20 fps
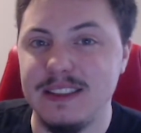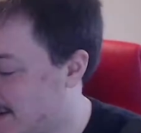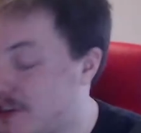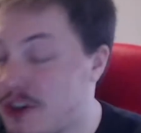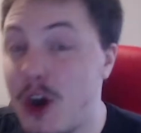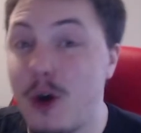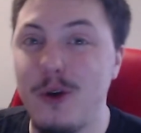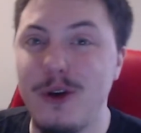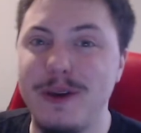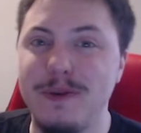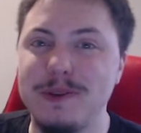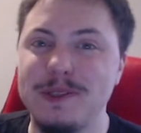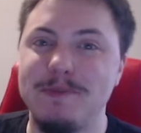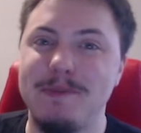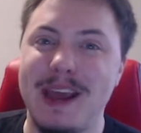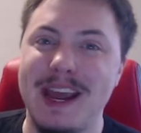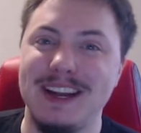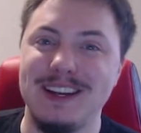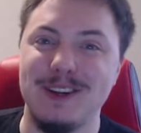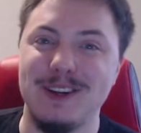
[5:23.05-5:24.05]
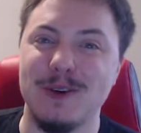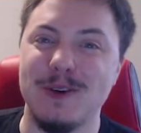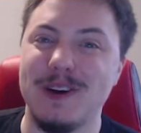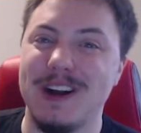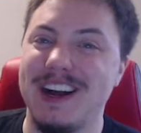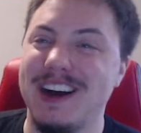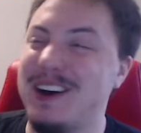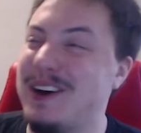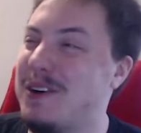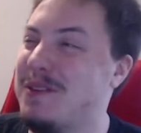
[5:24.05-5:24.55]
No, it was
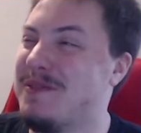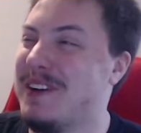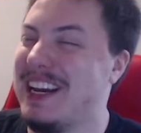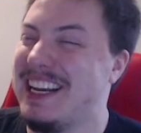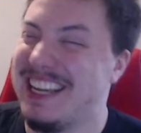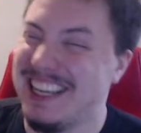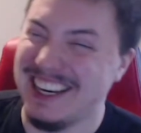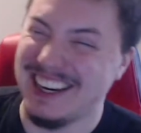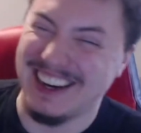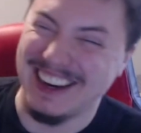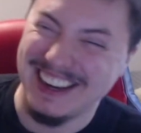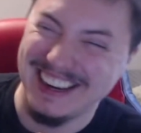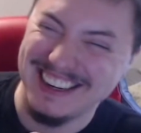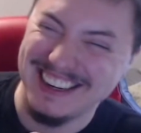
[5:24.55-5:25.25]
Pandora. Oh my God.